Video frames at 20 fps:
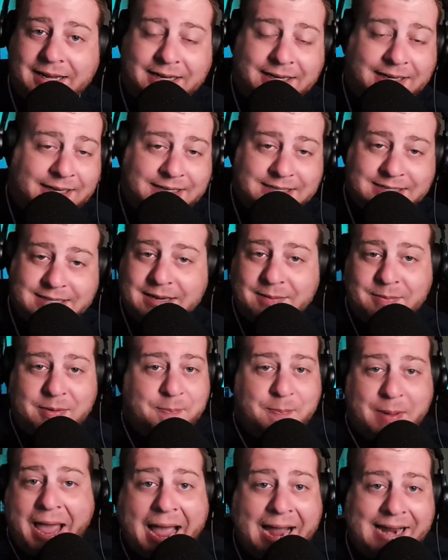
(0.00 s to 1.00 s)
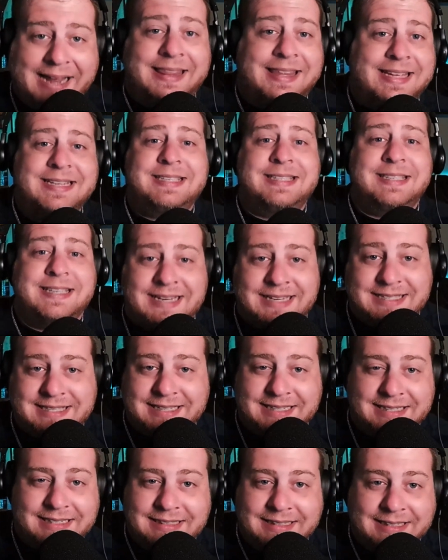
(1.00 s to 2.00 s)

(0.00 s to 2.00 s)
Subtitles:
he's going to be back this season.